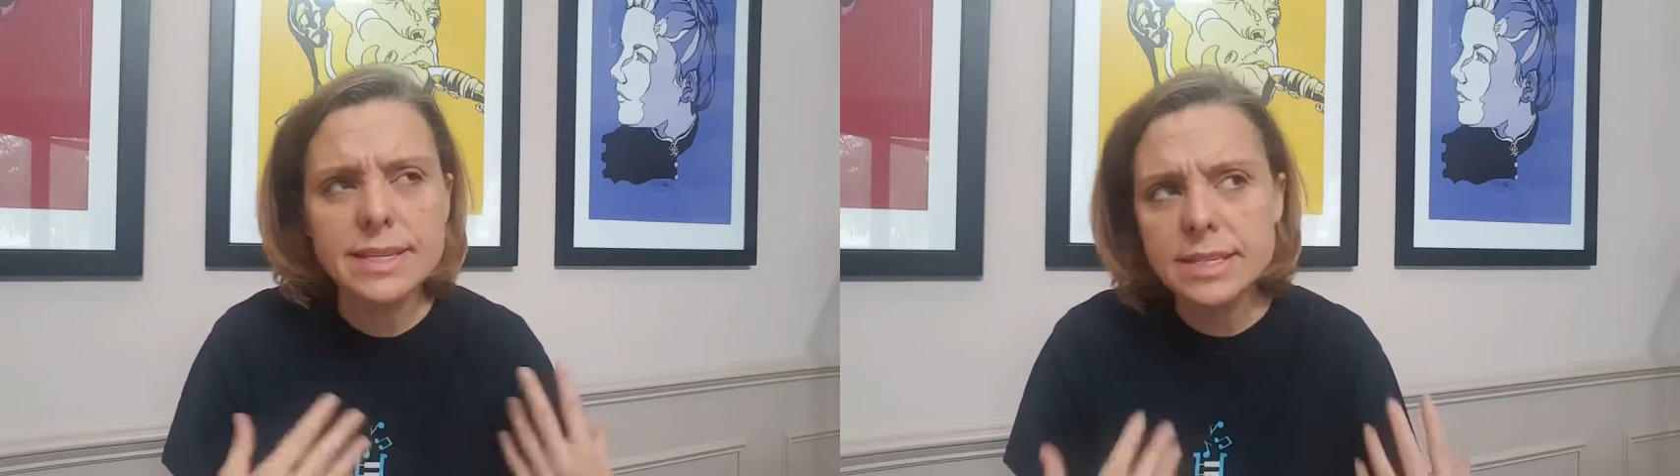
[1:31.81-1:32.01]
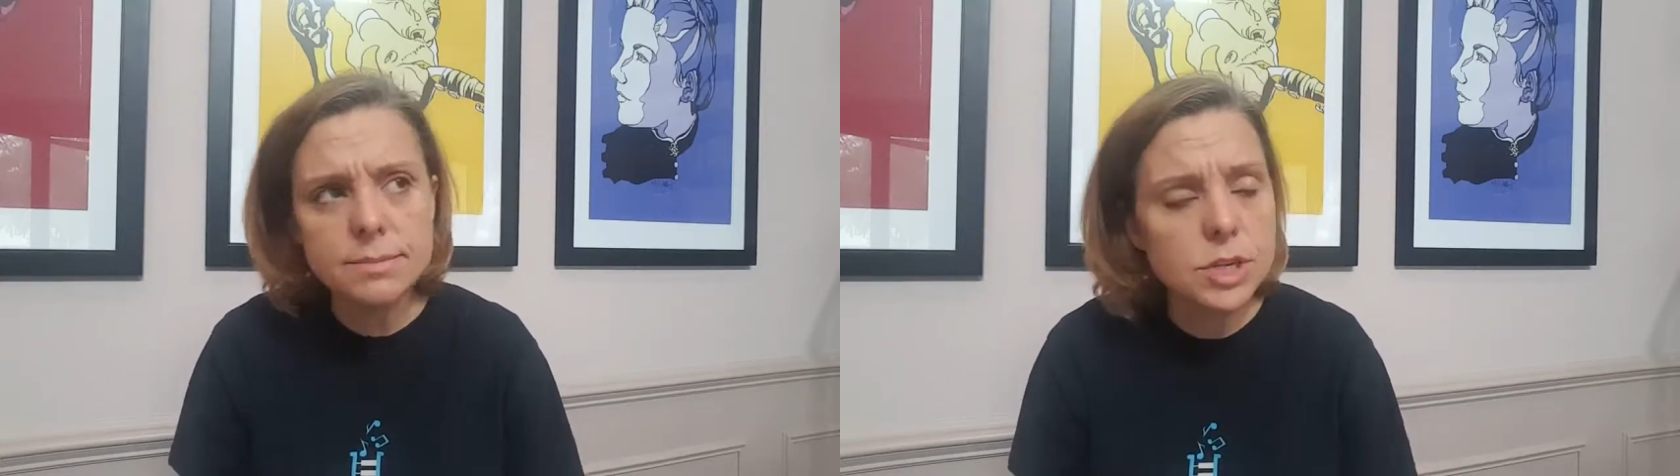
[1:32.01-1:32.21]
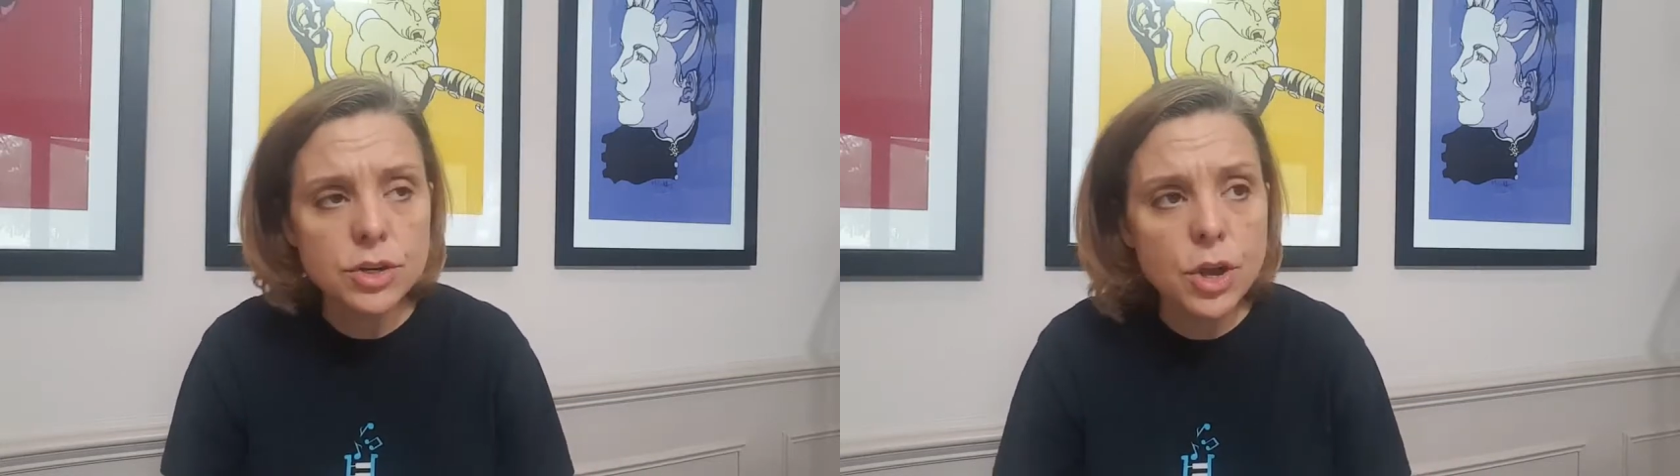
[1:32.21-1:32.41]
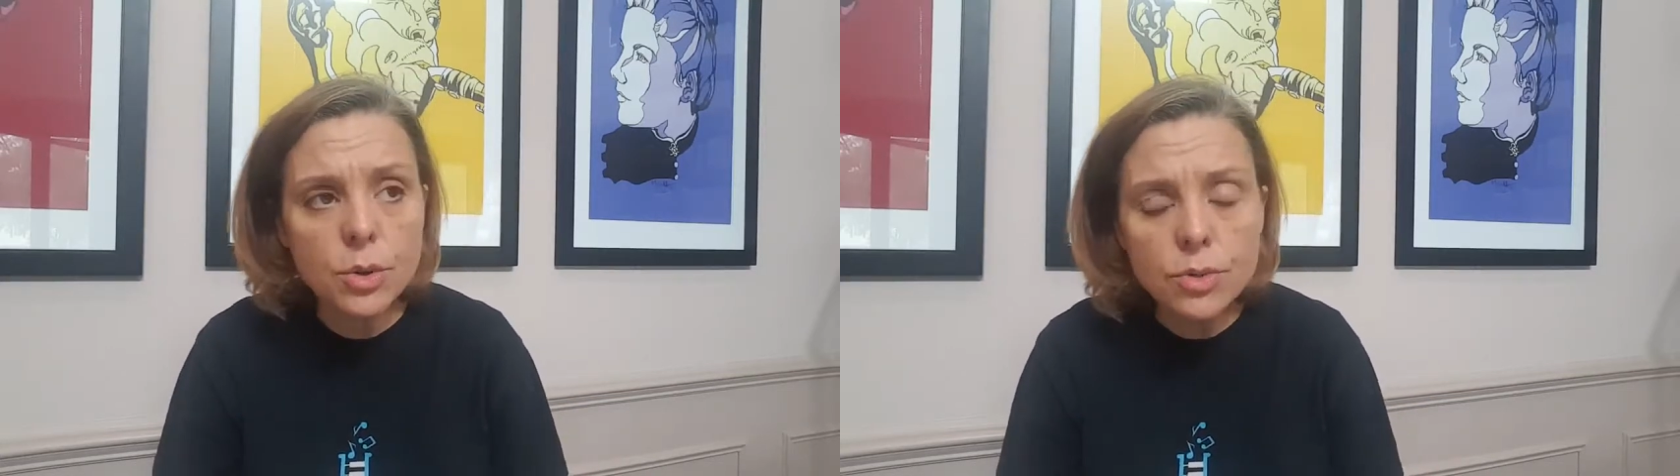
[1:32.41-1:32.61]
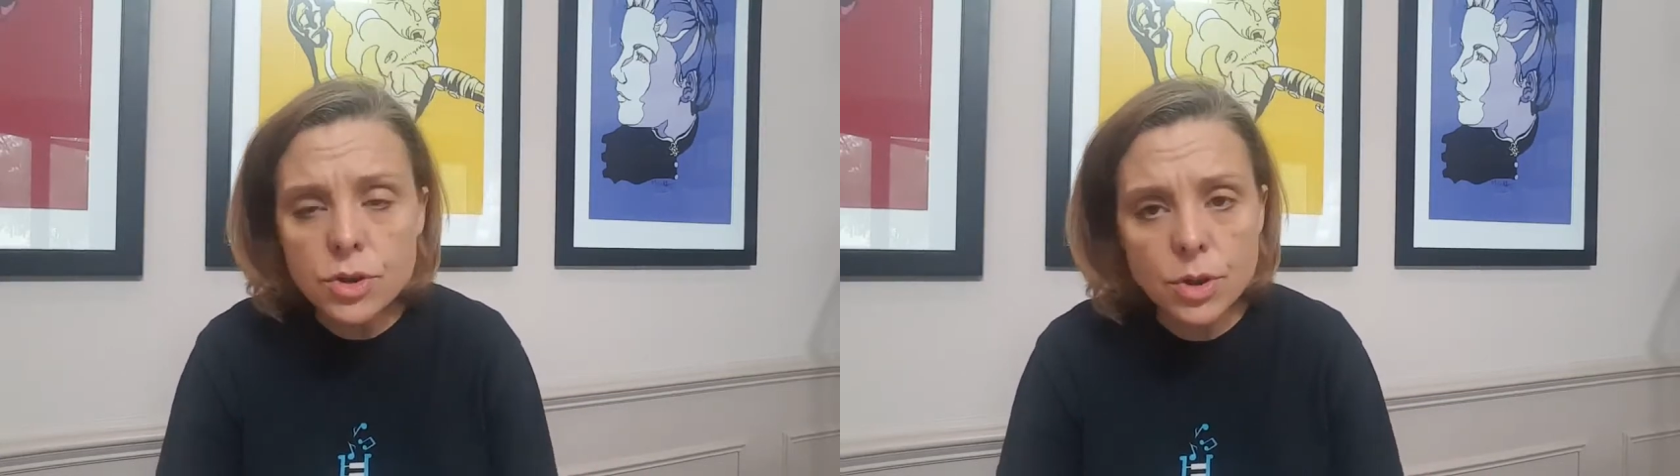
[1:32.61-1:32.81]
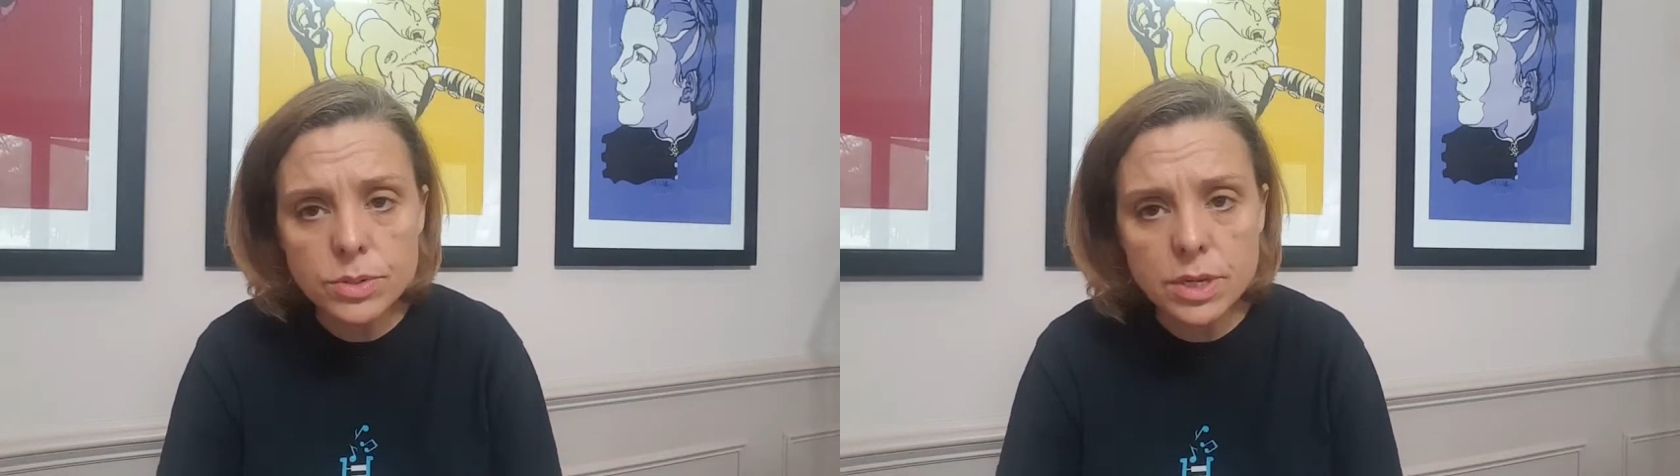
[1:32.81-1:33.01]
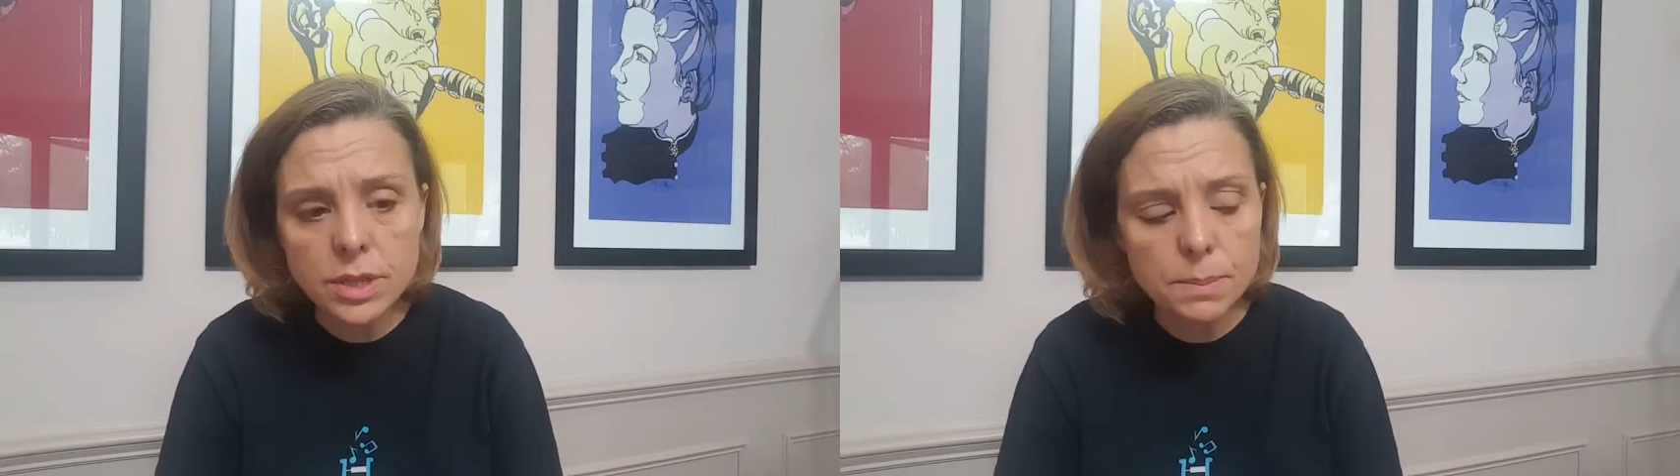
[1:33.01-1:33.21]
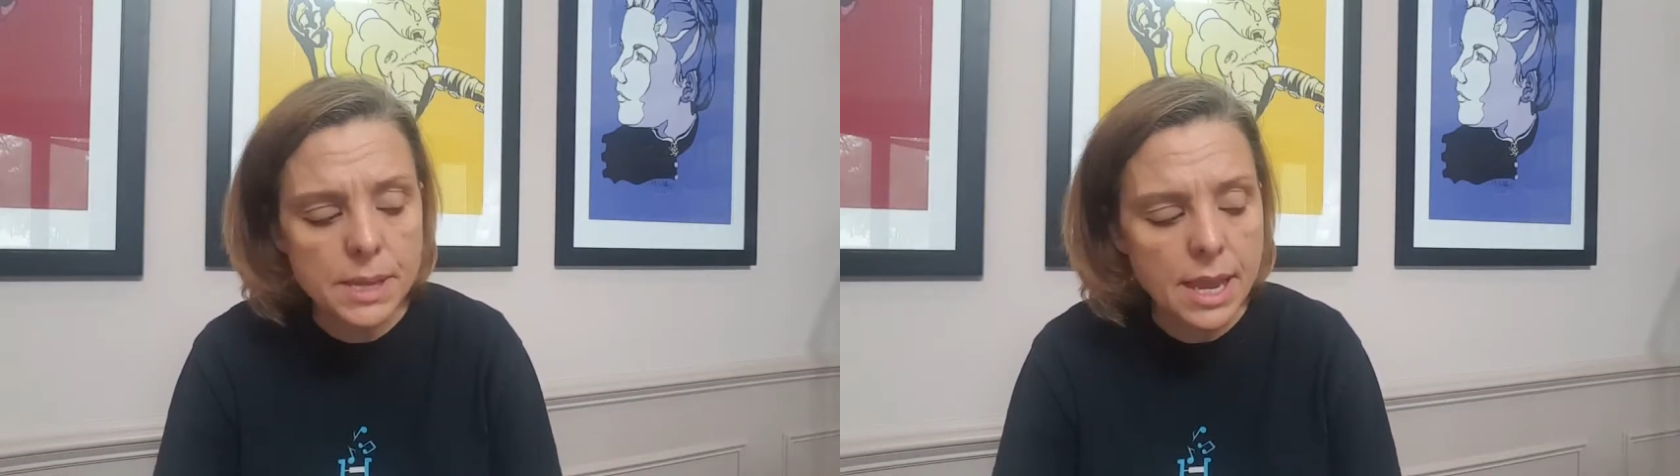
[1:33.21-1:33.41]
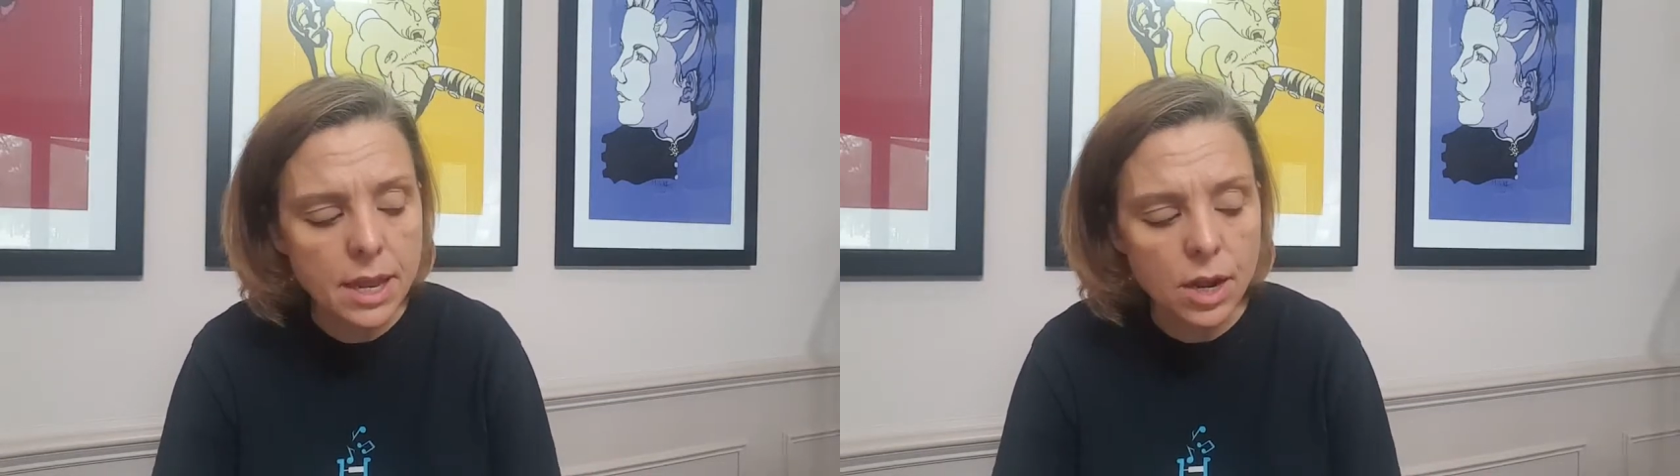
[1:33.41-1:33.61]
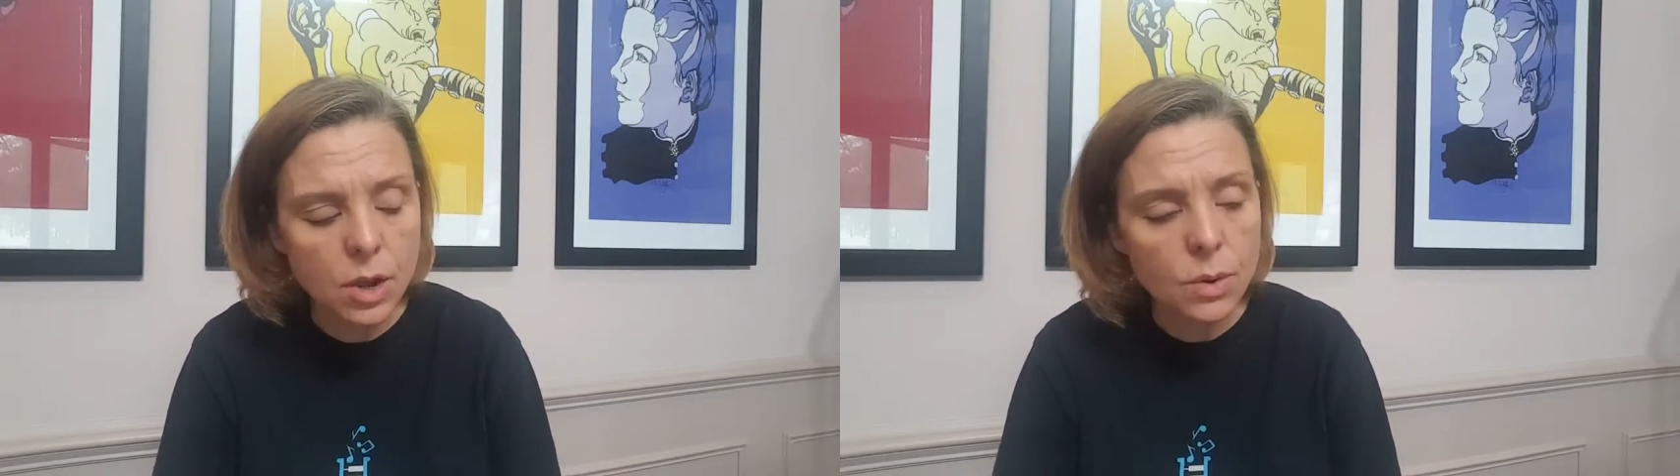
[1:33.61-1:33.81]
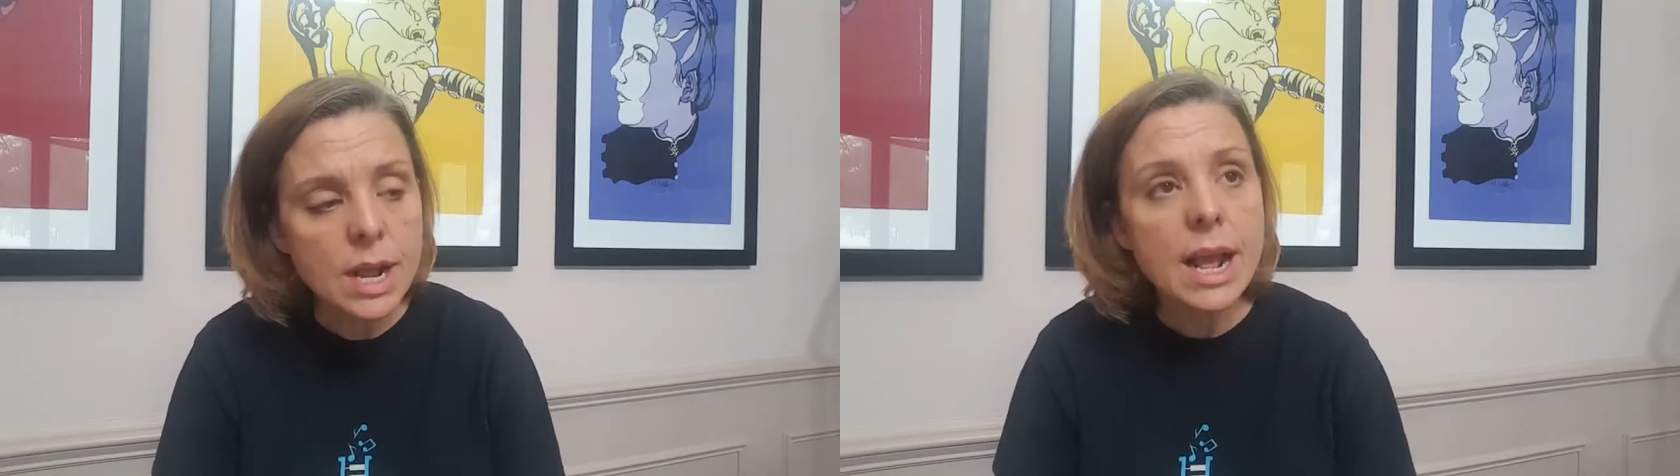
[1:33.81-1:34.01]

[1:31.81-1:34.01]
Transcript: seem to know the notes on the piano